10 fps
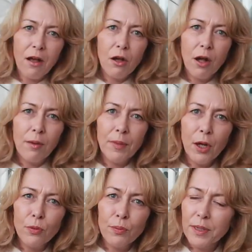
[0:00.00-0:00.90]
I'm
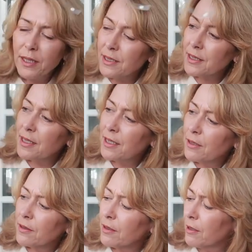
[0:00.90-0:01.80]
hoping it's
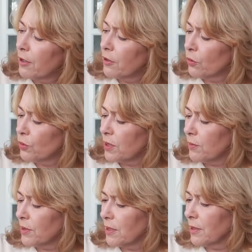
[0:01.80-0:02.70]
thinner than I thought
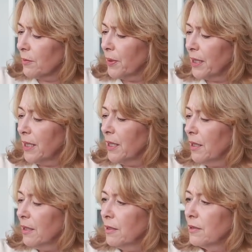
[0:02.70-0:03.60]
it was gonna be,
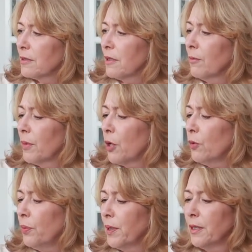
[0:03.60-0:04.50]
so I'm
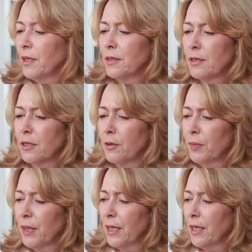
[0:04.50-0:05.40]
hoping that it's gonna
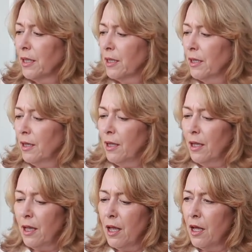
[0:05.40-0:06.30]
be
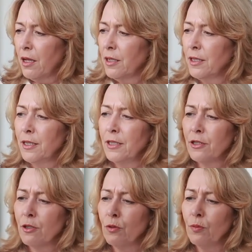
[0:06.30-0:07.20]
a
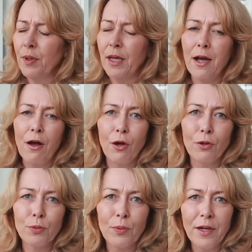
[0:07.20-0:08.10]
little bit
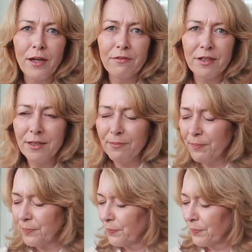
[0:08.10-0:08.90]
hard wearing